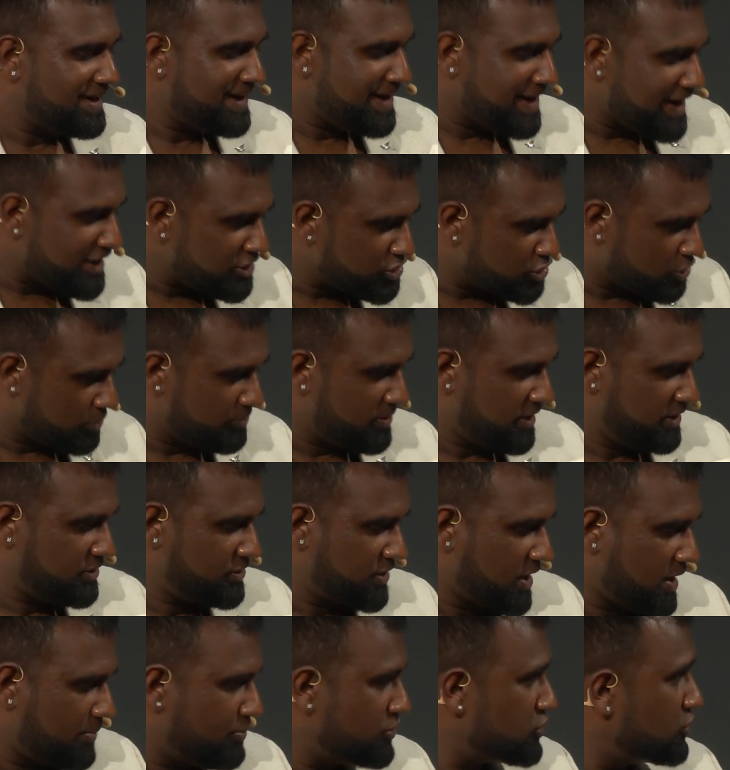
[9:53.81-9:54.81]

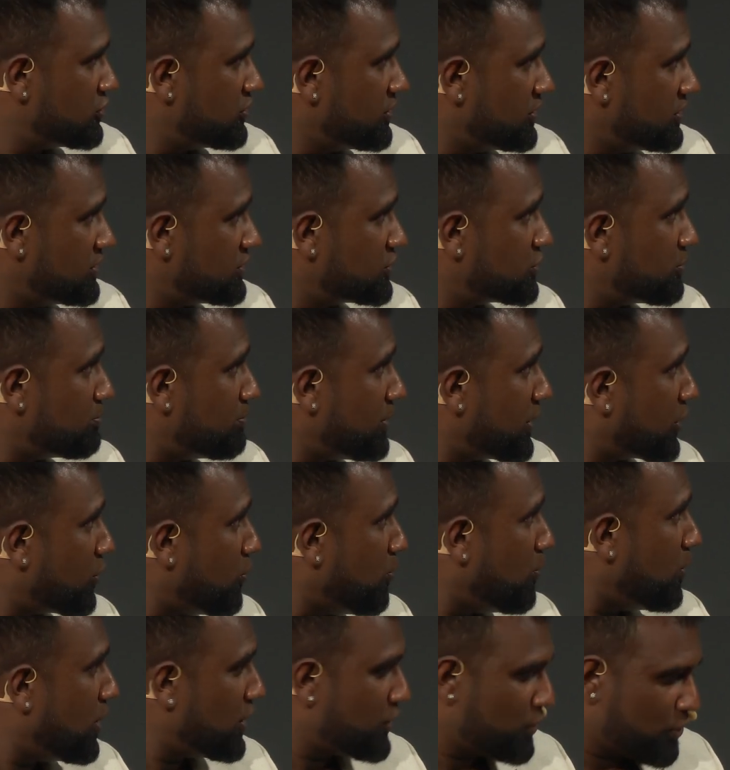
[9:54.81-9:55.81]
nature-based opportunities to
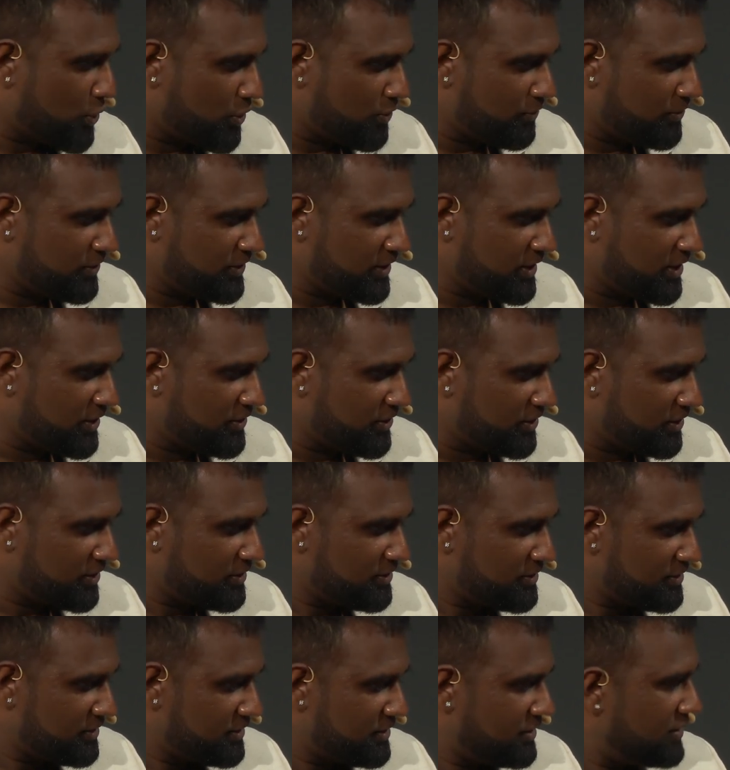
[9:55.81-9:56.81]
pick one over the
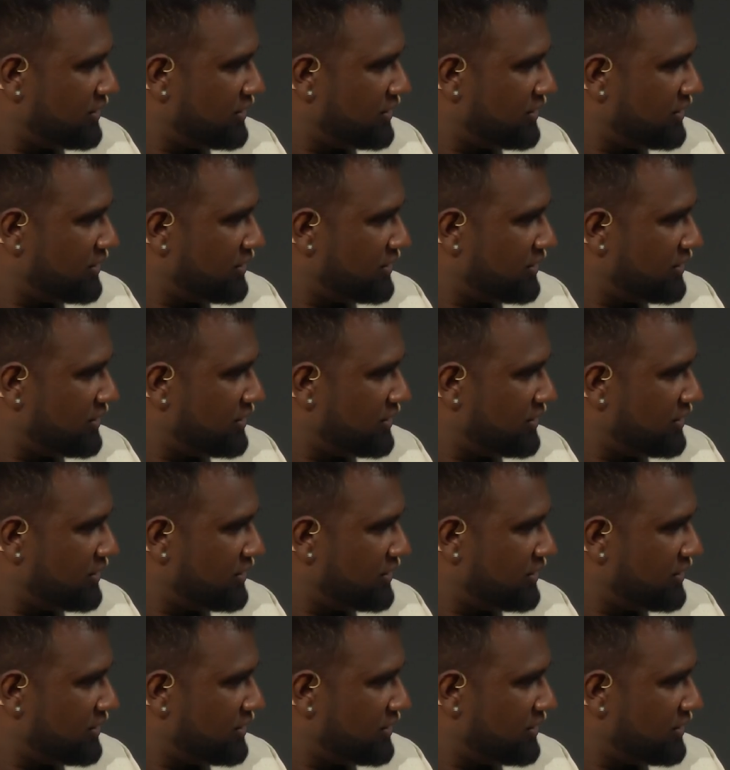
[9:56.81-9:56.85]
other,